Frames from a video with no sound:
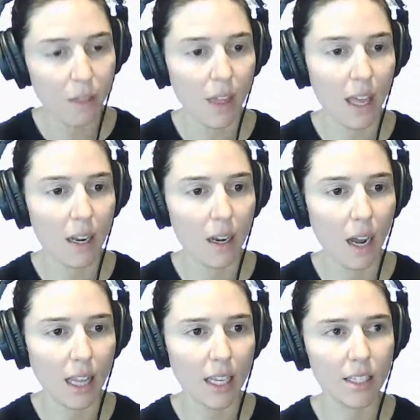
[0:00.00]
And
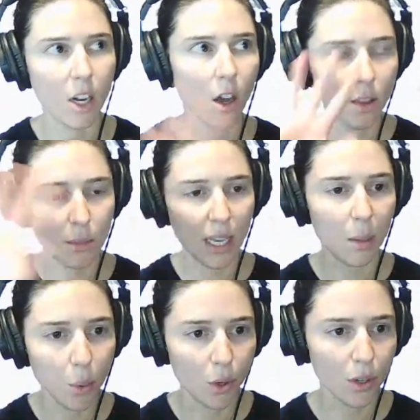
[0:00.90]
I like to call them like
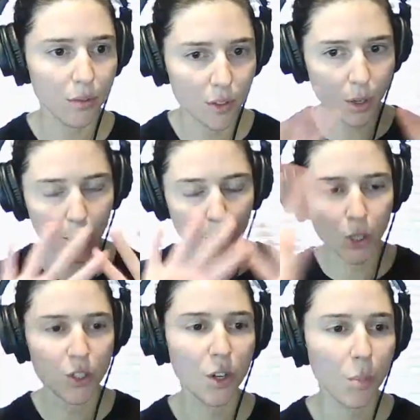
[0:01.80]
a
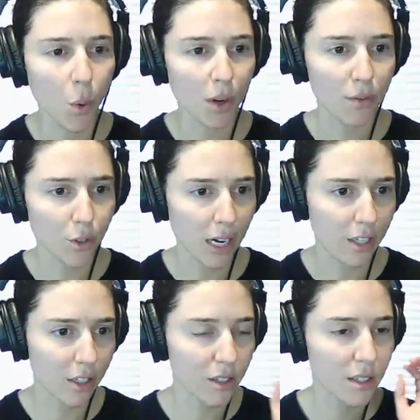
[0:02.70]
personal board of
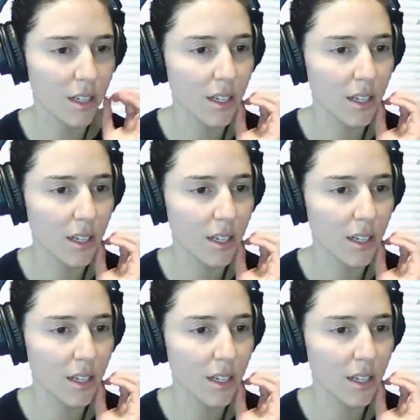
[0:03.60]
directors.